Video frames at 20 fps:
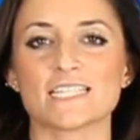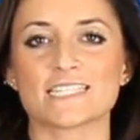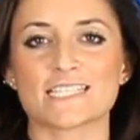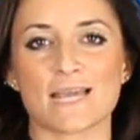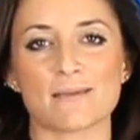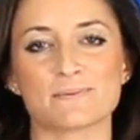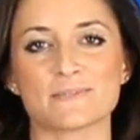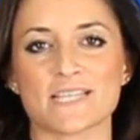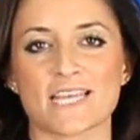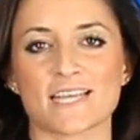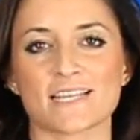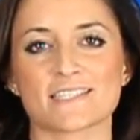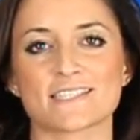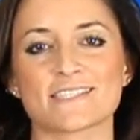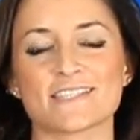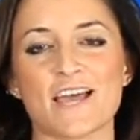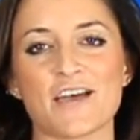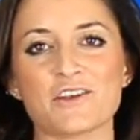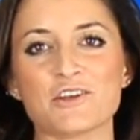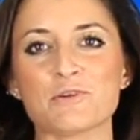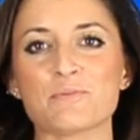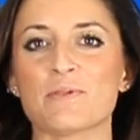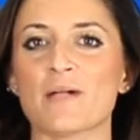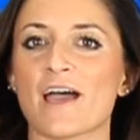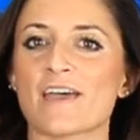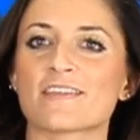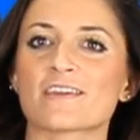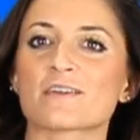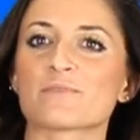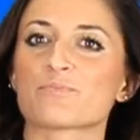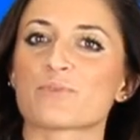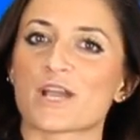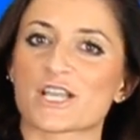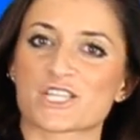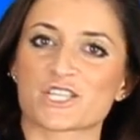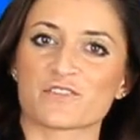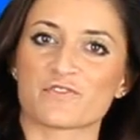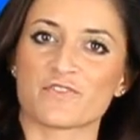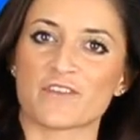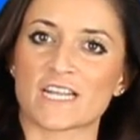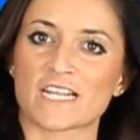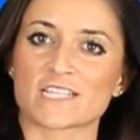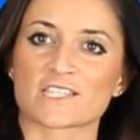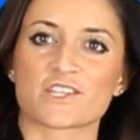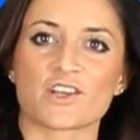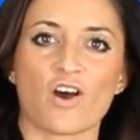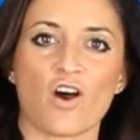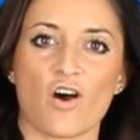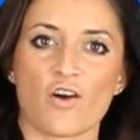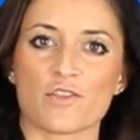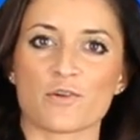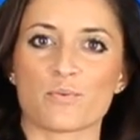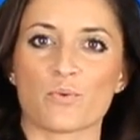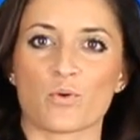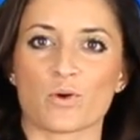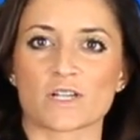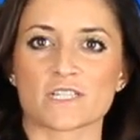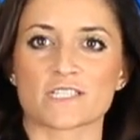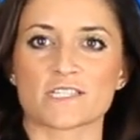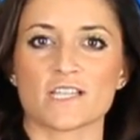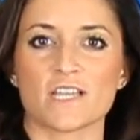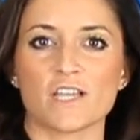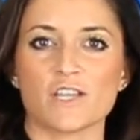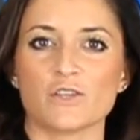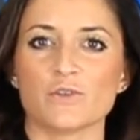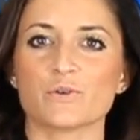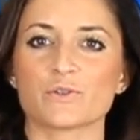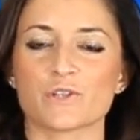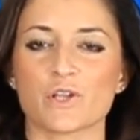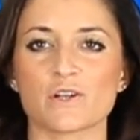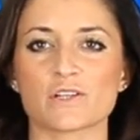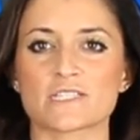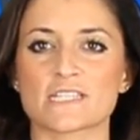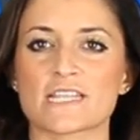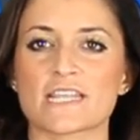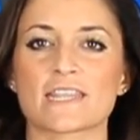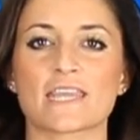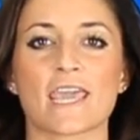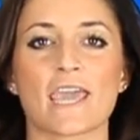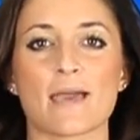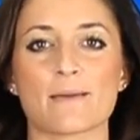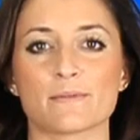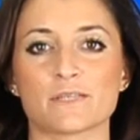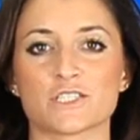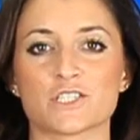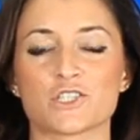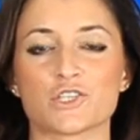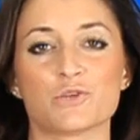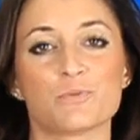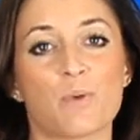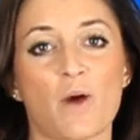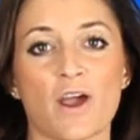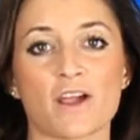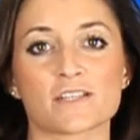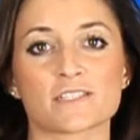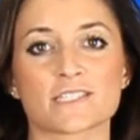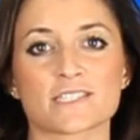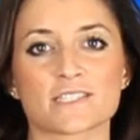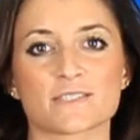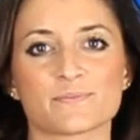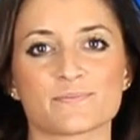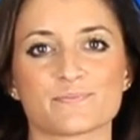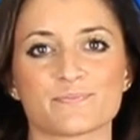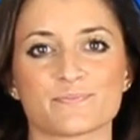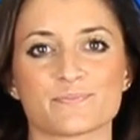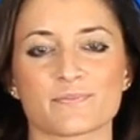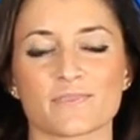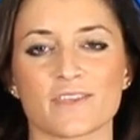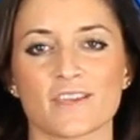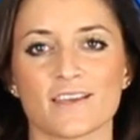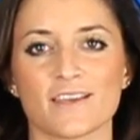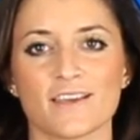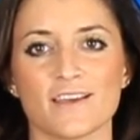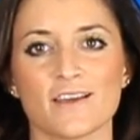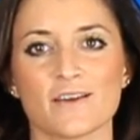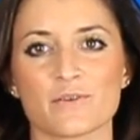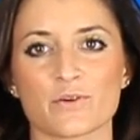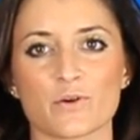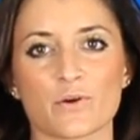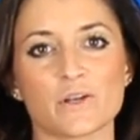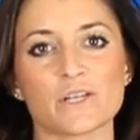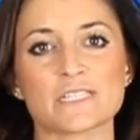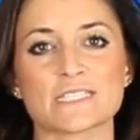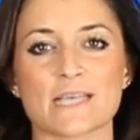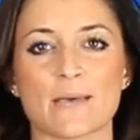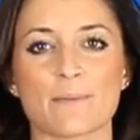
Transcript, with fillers: Step 6. Now to apply the compression fittings to all the ports. You will notice that they come in two parts. We're going to